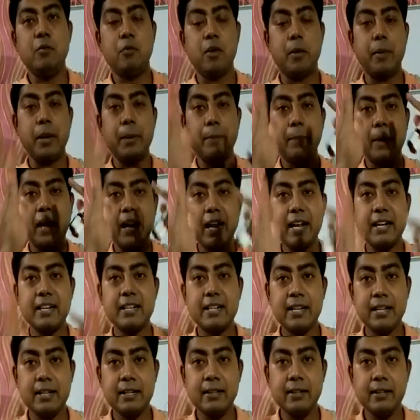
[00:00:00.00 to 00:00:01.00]
from a
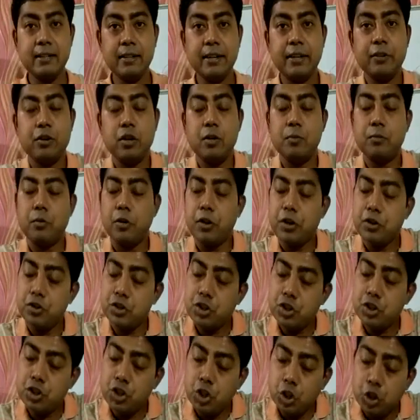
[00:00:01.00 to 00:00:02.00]
parental, it will
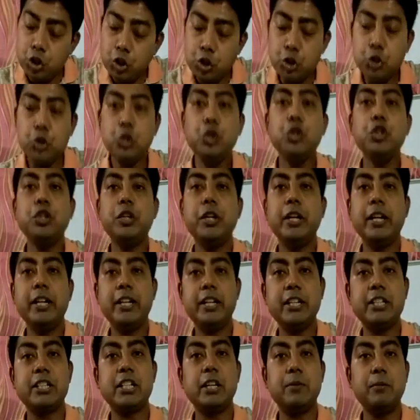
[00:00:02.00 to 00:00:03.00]
produce 2
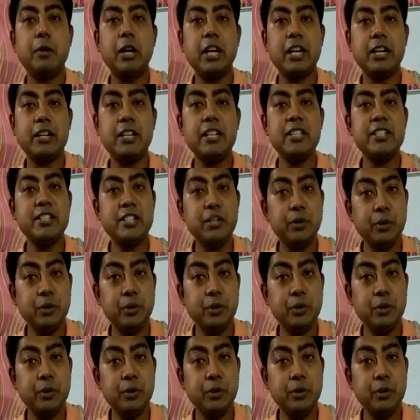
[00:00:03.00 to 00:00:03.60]
daughter molecules.